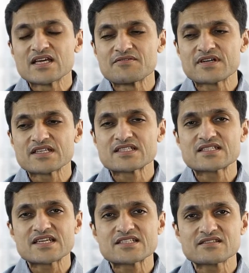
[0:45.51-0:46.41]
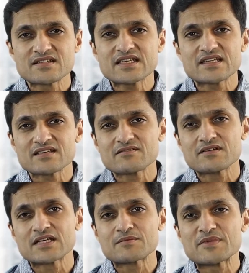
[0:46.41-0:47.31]
If it is stage three,
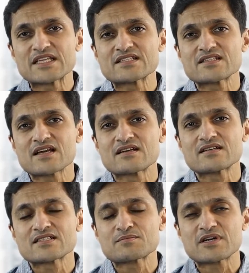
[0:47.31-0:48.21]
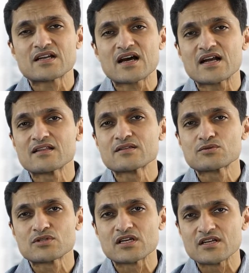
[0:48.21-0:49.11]
it means that it has spread either
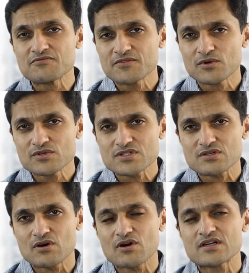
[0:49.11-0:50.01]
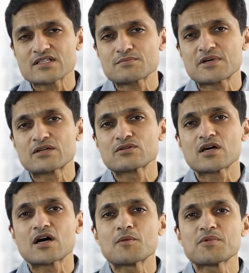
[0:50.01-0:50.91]
to the lymph nodes or it has spread to
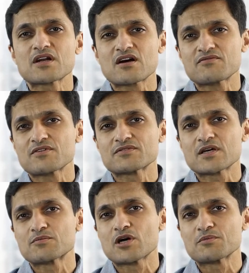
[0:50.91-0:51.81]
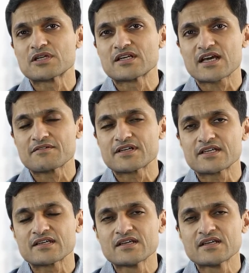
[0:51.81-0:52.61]
the upper half of the abdominal cavity.